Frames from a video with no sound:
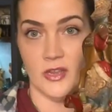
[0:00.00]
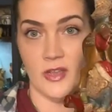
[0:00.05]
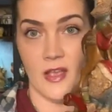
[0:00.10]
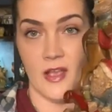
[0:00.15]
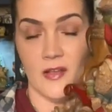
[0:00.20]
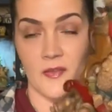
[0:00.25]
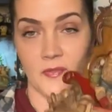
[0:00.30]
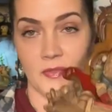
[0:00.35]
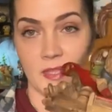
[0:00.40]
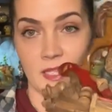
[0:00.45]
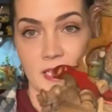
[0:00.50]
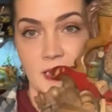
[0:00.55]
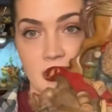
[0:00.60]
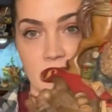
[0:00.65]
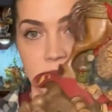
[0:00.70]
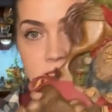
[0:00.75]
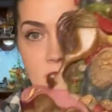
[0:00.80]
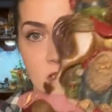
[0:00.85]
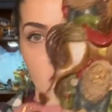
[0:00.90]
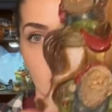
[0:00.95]
of
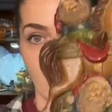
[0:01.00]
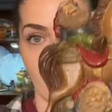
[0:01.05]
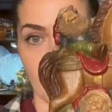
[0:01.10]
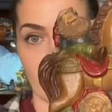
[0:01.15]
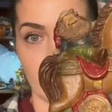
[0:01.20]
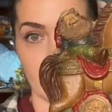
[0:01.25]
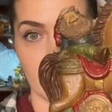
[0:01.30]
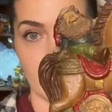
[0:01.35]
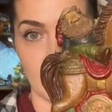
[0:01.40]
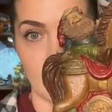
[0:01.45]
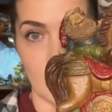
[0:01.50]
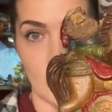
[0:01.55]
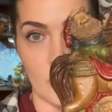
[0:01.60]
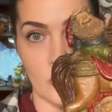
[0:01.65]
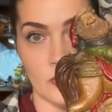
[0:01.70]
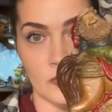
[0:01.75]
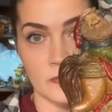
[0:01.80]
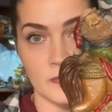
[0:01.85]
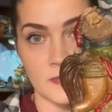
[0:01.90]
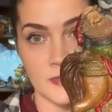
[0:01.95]
these Clark
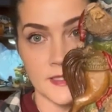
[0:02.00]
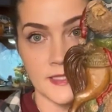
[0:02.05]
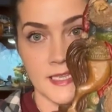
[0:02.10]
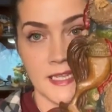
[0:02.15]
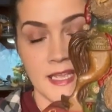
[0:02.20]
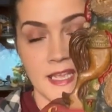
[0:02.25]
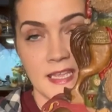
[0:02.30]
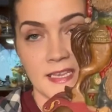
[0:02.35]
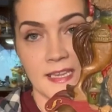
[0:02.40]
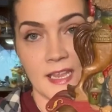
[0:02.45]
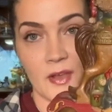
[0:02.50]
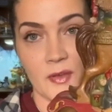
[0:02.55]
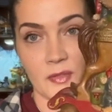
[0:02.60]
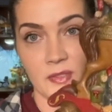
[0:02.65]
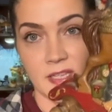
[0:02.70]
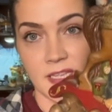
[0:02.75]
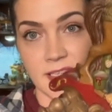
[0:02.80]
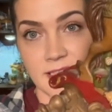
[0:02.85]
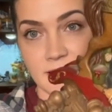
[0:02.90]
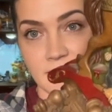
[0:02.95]
Gnomes. Now
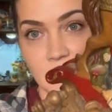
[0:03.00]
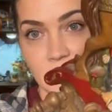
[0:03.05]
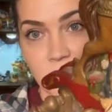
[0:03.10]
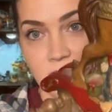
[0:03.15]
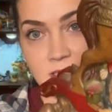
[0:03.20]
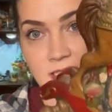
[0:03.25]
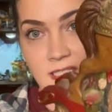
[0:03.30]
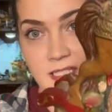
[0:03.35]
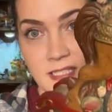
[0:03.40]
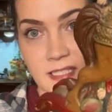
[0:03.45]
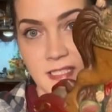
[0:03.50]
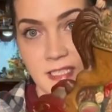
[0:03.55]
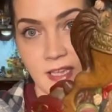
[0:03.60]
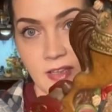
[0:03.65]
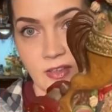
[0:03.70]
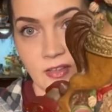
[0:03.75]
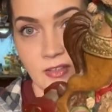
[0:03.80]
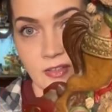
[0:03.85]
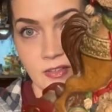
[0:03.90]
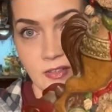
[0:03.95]
these used to
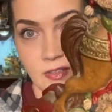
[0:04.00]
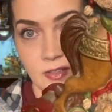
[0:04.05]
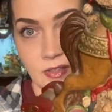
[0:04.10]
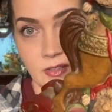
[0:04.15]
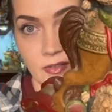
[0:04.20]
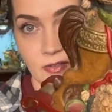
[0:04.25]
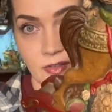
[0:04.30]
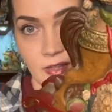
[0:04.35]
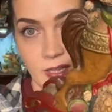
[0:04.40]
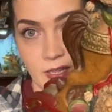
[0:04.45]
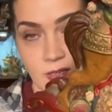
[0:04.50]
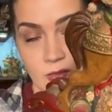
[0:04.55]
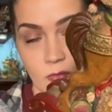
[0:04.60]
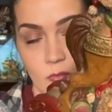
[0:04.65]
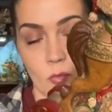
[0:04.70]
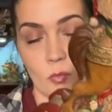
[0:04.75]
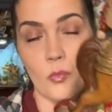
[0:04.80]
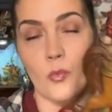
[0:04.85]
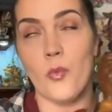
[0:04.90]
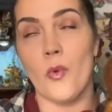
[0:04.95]
sell like
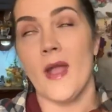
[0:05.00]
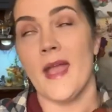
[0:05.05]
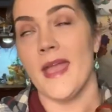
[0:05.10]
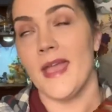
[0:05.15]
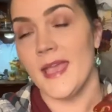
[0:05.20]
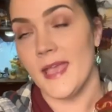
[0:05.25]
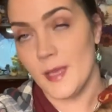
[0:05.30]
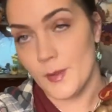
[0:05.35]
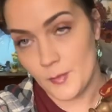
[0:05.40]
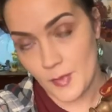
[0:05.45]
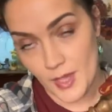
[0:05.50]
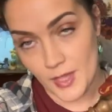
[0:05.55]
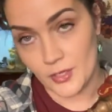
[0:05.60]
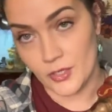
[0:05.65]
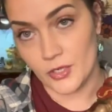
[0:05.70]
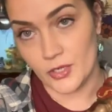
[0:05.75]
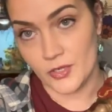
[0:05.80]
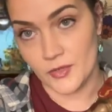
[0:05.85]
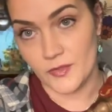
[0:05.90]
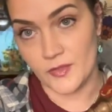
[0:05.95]
way
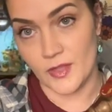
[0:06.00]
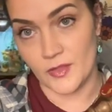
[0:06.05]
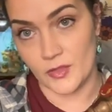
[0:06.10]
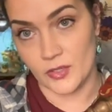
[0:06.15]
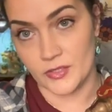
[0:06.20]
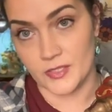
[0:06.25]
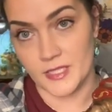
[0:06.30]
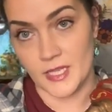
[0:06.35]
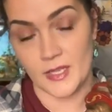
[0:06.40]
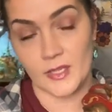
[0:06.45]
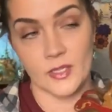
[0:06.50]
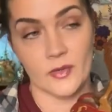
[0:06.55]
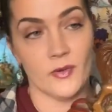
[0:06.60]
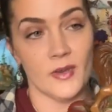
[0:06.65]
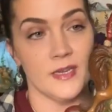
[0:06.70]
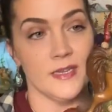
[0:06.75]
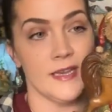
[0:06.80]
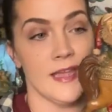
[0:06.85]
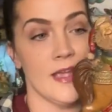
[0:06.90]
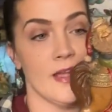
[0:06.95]
better than they're selling
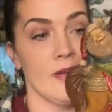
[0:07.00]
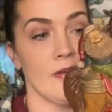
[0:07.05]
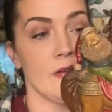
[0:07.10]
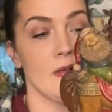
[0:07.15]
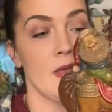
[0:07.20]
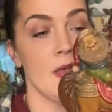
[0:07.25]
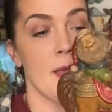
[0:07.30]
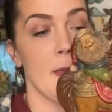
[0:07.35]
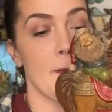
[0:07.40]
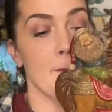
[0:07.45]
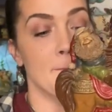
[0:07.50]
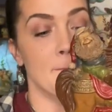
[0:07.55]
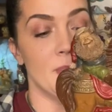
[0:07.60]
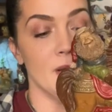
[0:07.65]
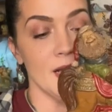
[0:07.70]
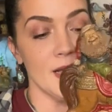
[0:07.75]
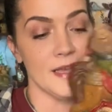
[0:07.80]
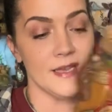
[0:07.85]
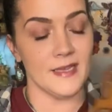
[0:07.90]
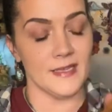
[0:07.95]
right now,
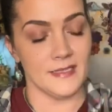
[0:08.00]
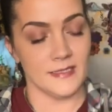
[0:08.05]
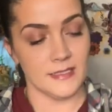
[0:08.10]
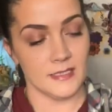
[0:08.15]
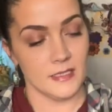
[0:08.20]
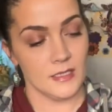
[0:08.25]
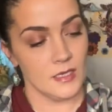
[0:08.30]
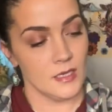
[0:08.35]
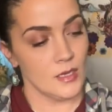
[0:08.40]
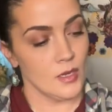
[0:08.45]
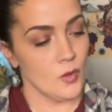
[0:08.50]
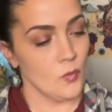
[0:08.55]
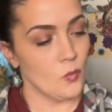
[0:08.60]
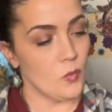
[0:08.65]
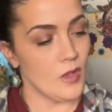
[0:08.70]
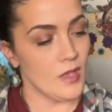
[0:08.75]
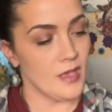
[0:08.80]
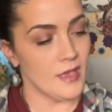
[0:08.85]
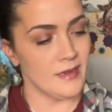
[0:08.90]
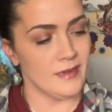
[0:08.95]
but
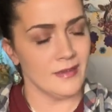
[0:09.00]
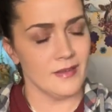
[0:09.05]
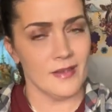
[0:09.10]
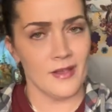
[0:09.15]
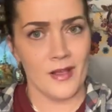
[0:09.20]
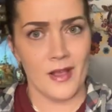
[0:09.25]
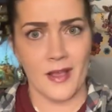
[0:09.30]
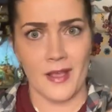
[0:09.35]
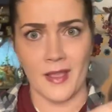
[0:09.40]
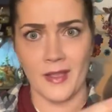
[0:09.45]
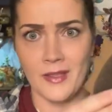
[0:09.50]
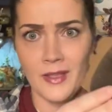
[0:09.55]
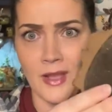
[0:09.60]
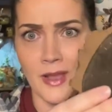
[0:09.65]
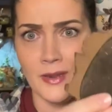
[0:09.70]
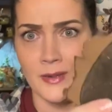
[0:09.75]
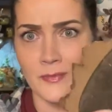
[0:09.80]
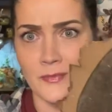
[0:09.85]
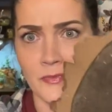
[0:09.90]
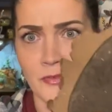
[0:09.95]
when I
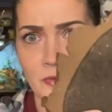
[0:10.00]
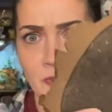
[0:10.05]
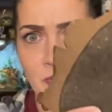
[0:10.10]
got them for